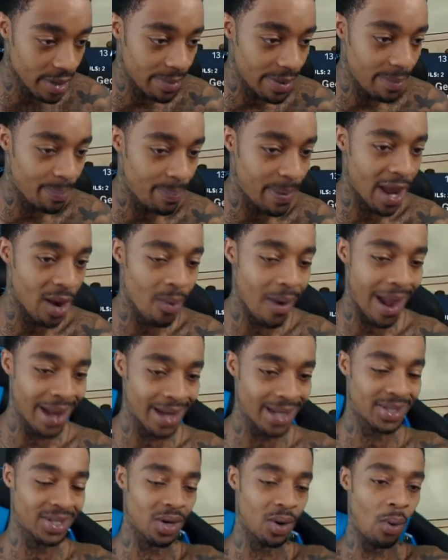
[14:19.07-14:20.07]
to be
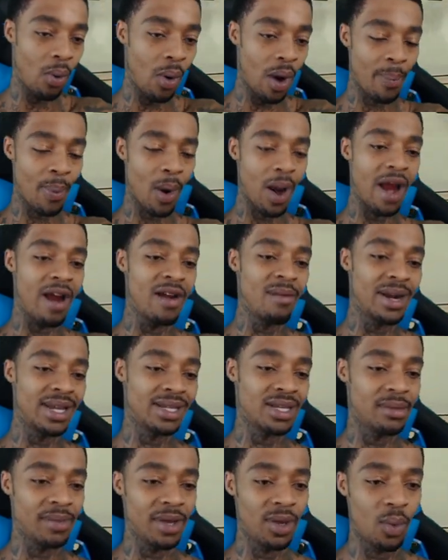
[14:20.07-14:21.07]
bandwagoning to the... Bro, everybody's
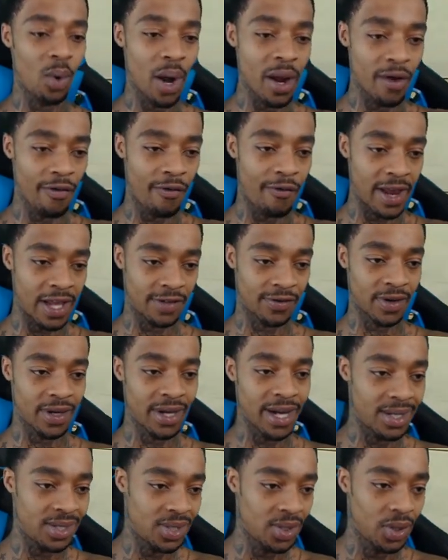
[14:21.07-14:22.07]
going to be Warrior fans for the
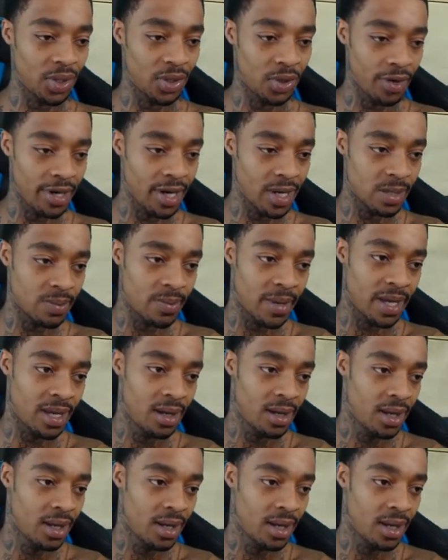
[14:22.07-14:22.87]
next 2 to 3 years, man.